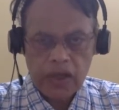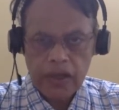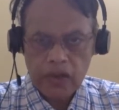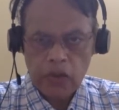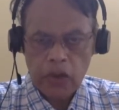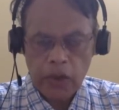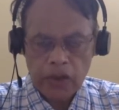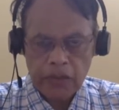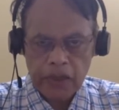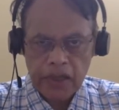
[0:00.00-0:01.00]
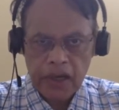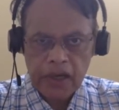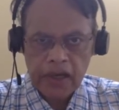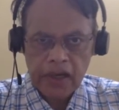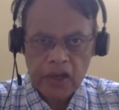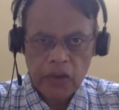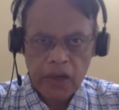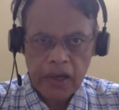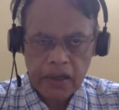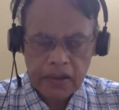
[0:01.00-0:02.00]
Yes. What do you expect in a kidney swelling?